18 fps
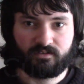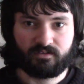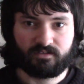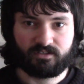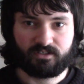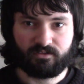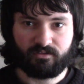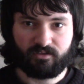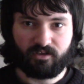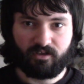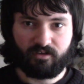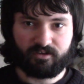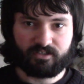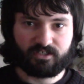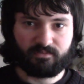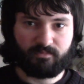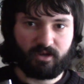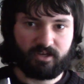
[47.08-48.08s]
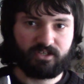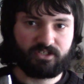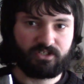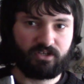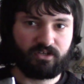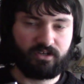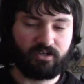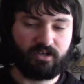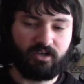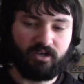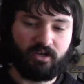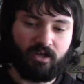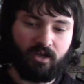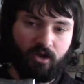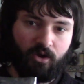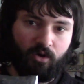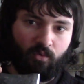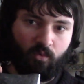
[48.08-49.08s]
So the item I took
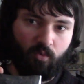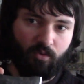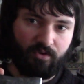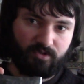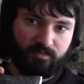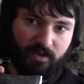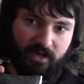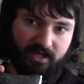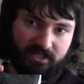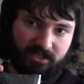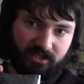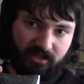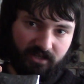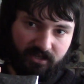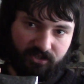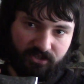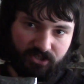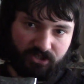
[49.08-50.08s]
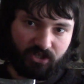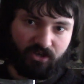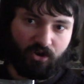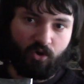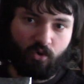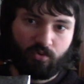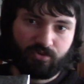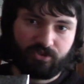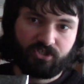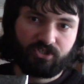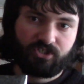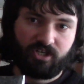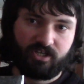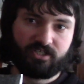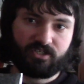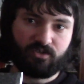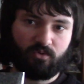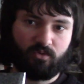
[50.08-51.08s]
was basically just an old
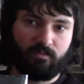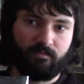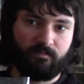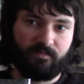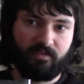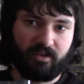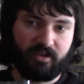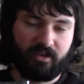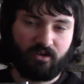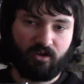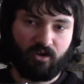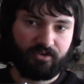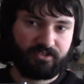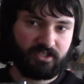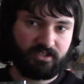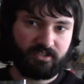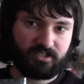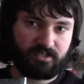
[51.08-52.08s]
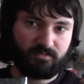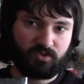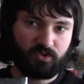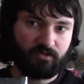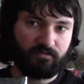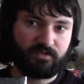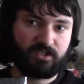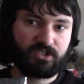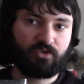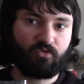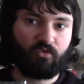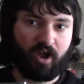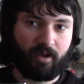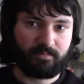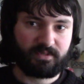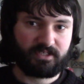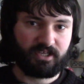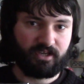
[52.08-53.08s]
chisel that I got in some sort of
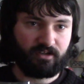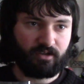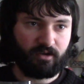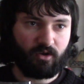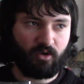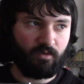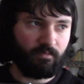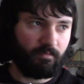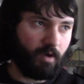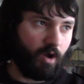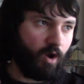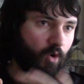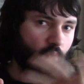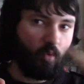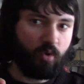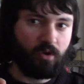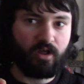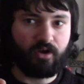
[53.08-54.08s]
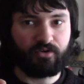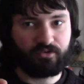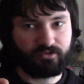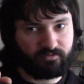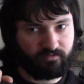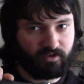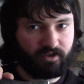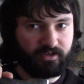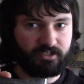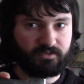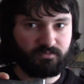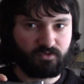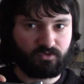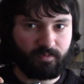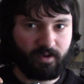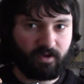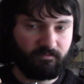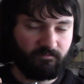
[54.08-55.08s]
scrap sale. I got a whole load of items
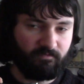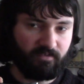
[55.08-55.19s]
for about